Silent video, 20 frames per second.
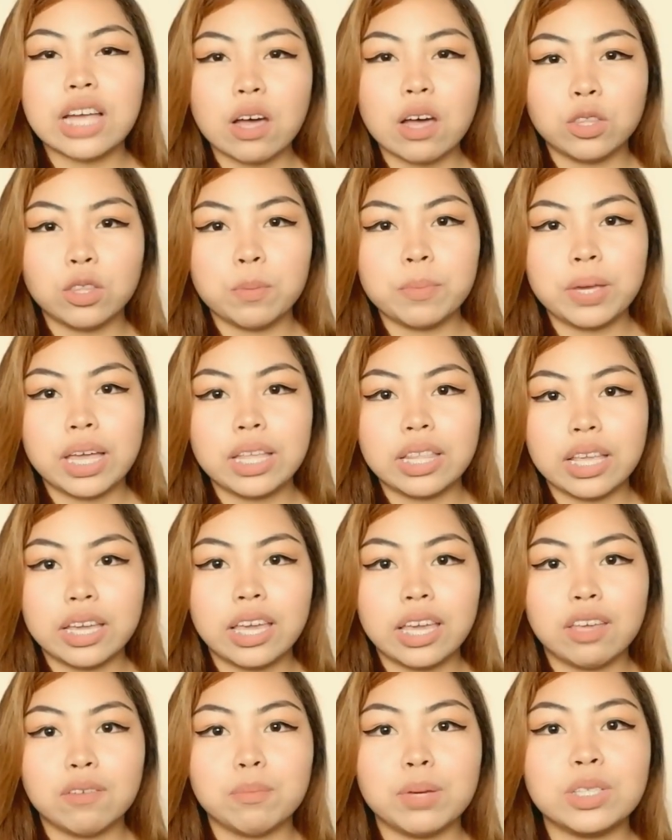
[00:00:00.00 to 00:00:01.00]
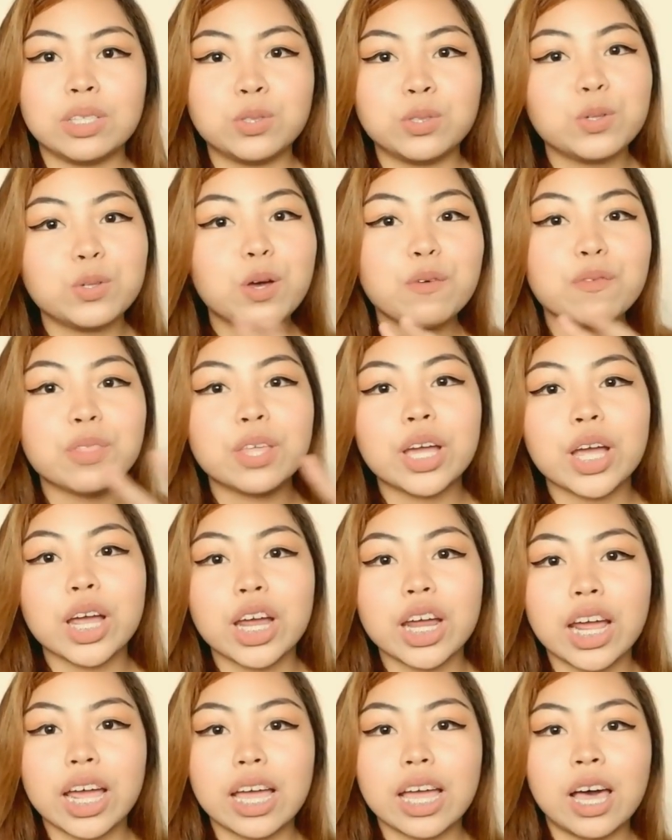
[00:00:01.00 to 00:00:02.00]
out to me and they gave me two of
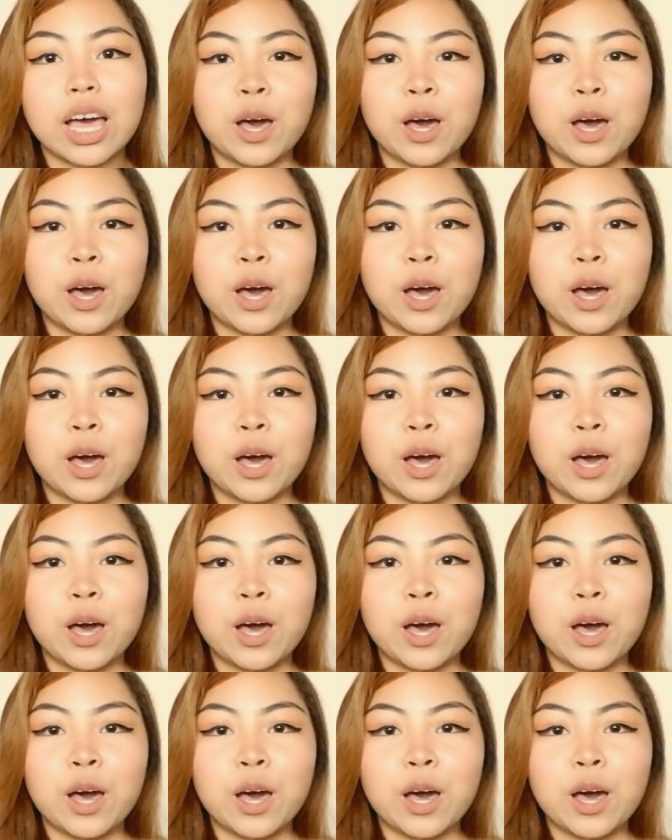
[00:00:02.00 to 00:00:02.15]
their